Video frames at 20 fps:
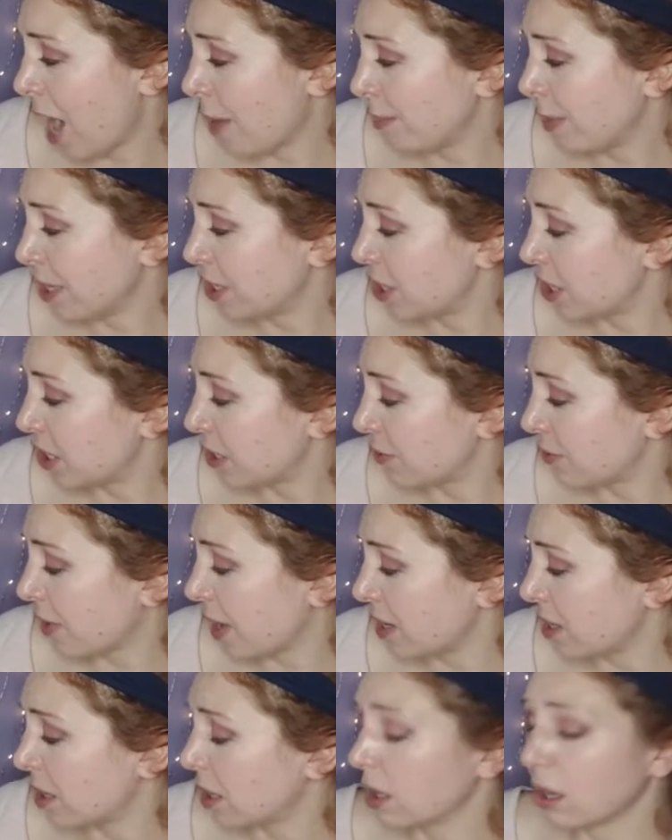much his
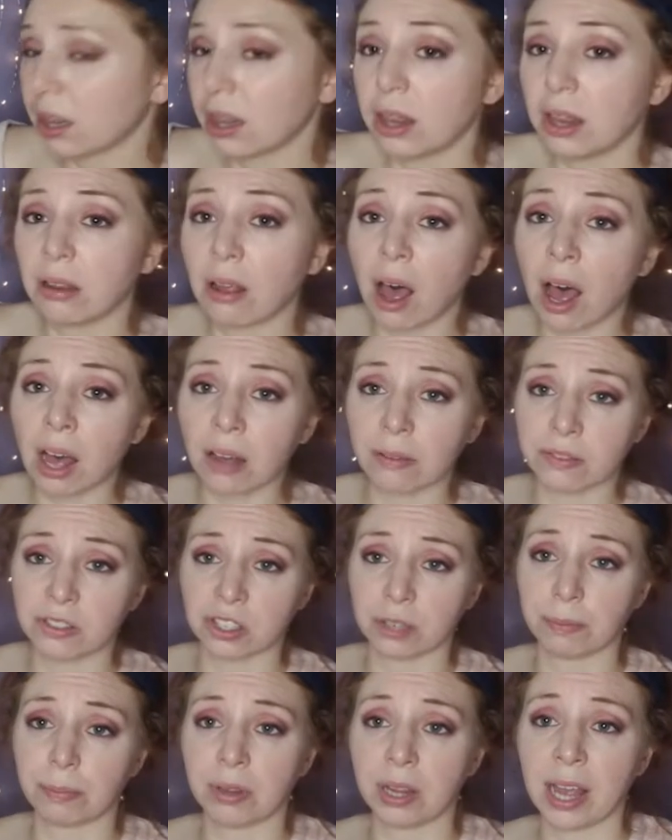friend loved to
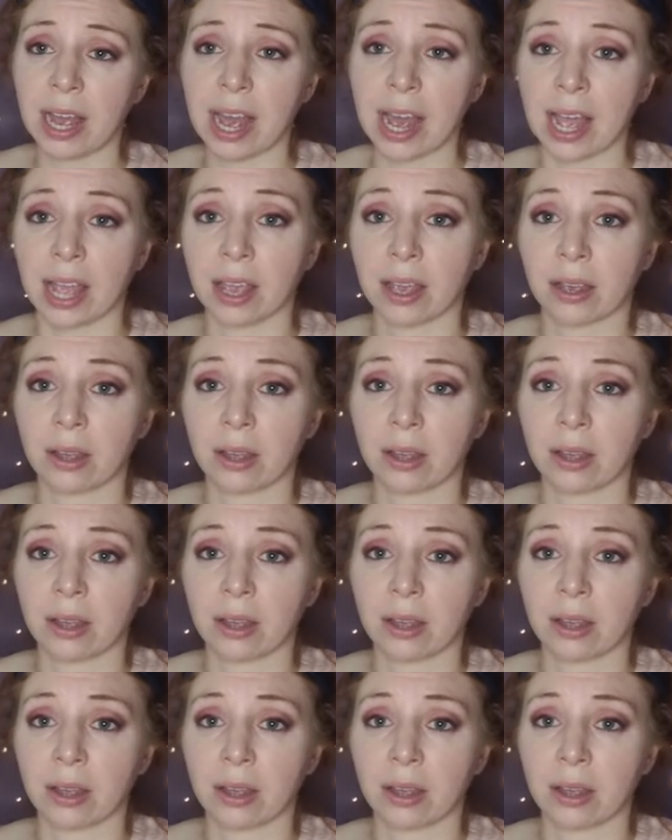play.